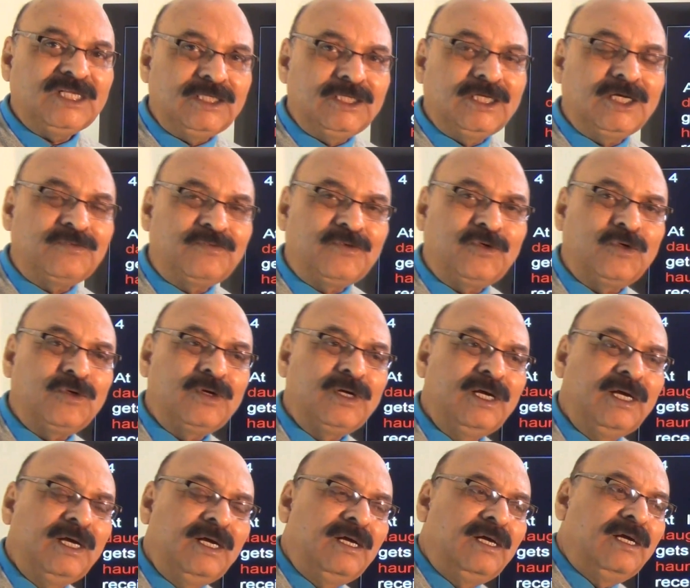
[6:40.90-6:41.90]
Therefore,
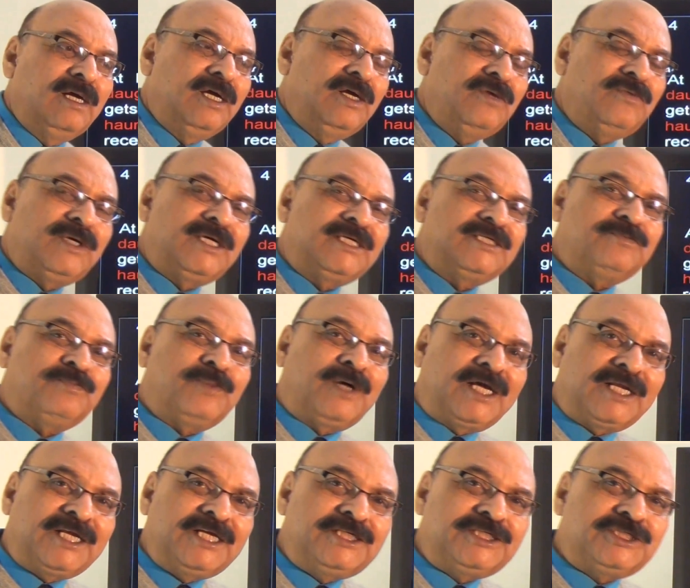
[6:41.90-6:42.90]
he was
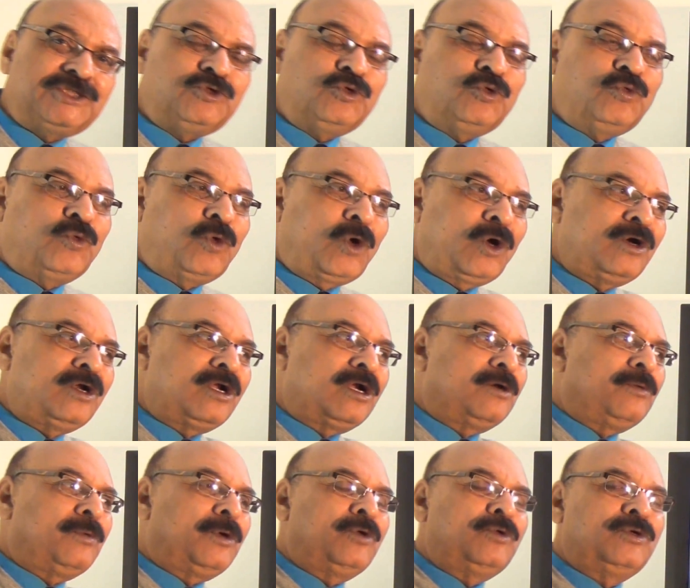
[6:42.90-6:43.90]
punished to wander
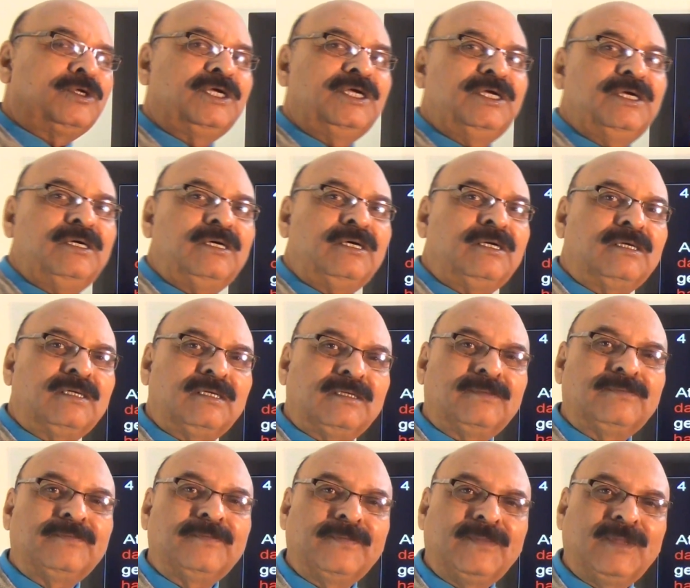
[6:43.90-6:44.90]
about here
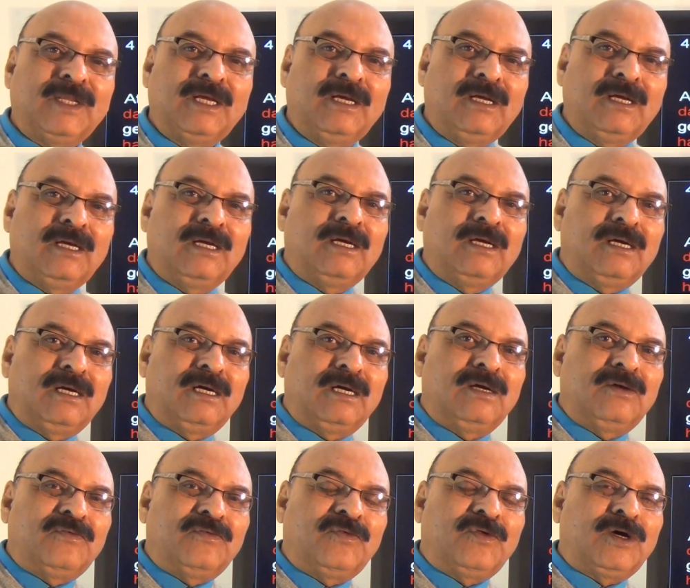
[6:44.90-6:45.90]

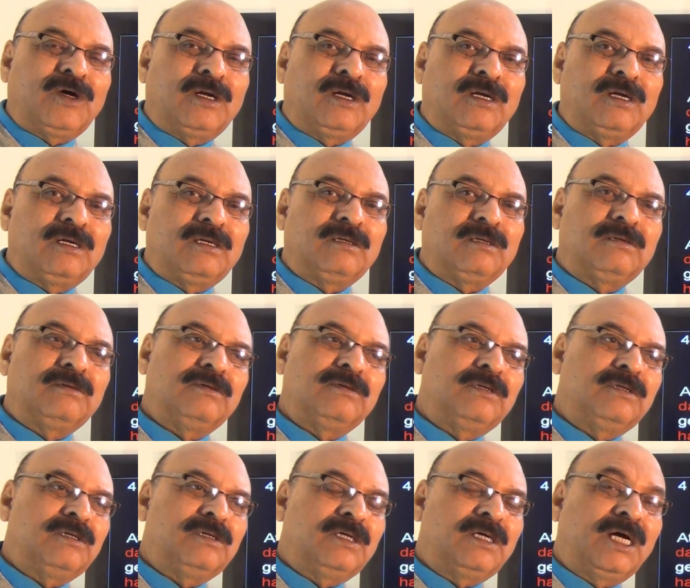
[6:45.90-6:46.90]

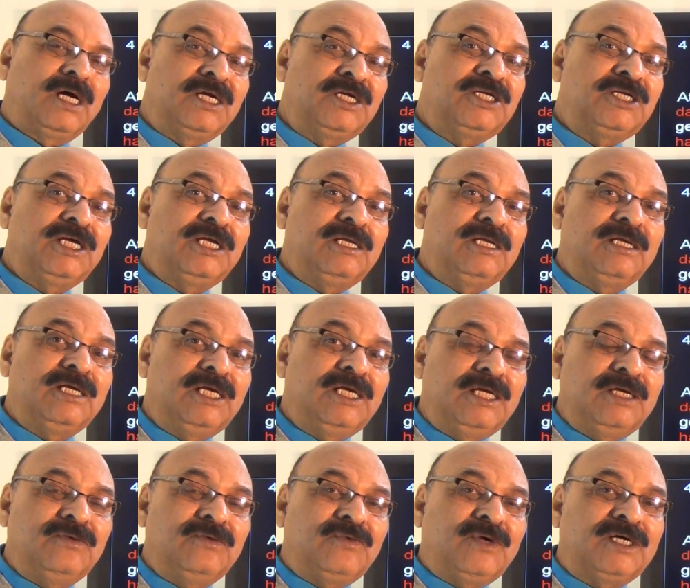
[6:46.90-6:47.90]
until
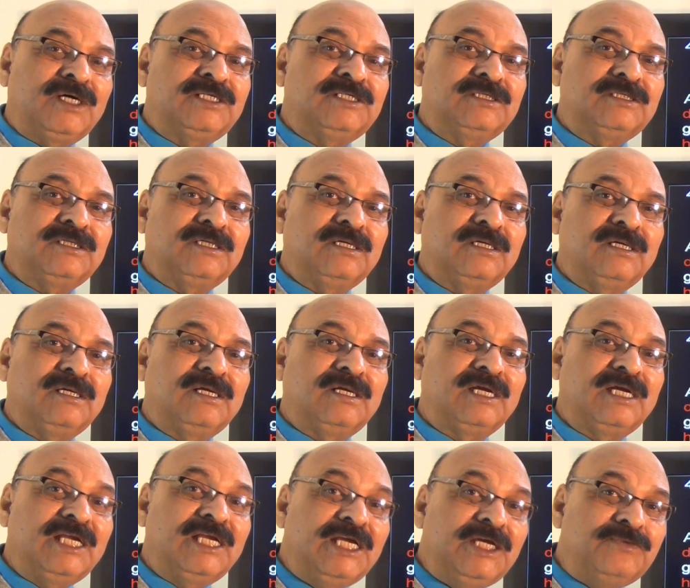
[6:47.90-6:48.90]
he was
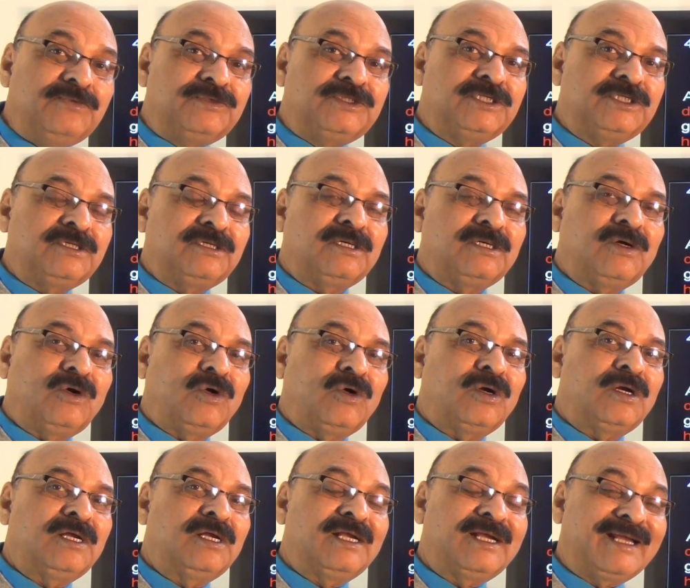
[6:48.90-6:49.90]
relieved
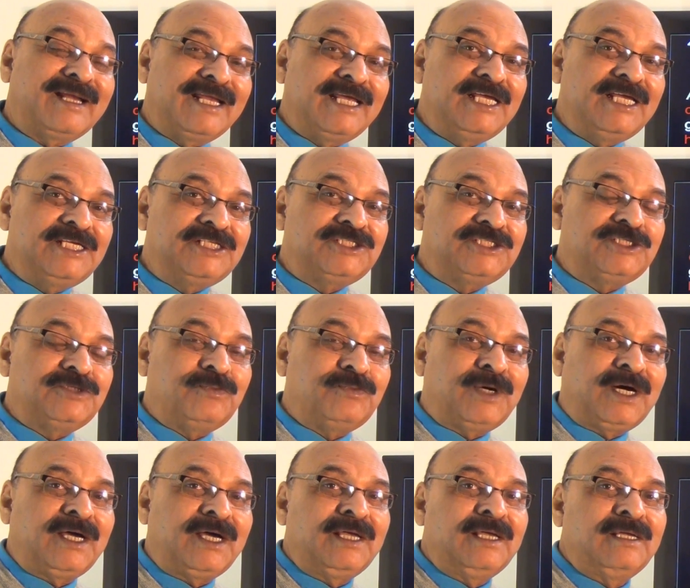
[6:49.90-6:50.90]
or released
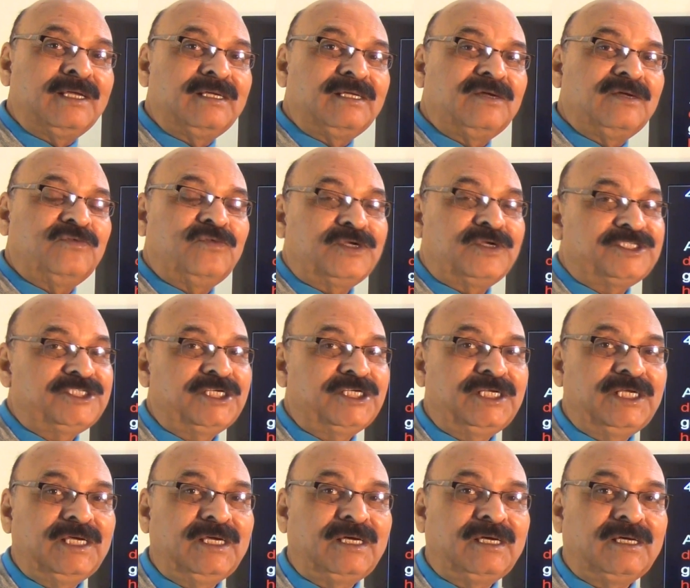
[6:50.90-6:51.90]
by
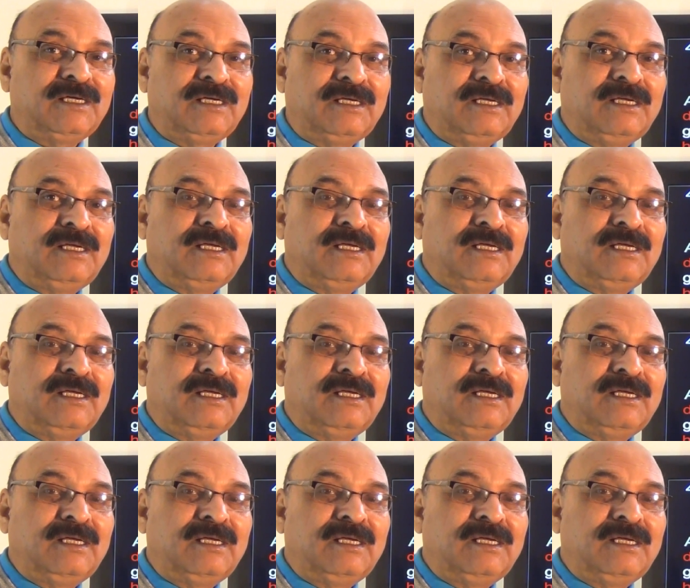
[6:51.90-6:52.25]
Virginia,